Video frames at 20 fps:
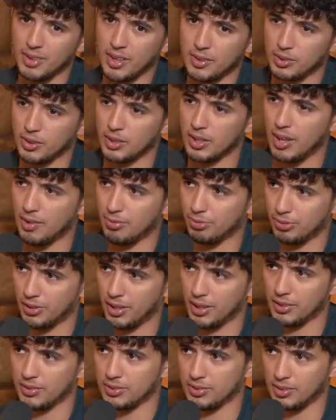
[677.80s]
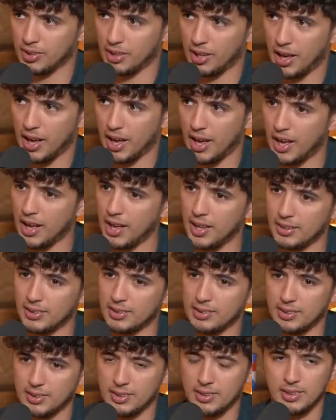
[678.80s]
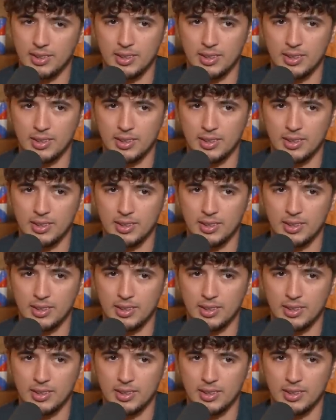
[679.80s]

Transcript: Oh, the documentary that was it. Yeah. And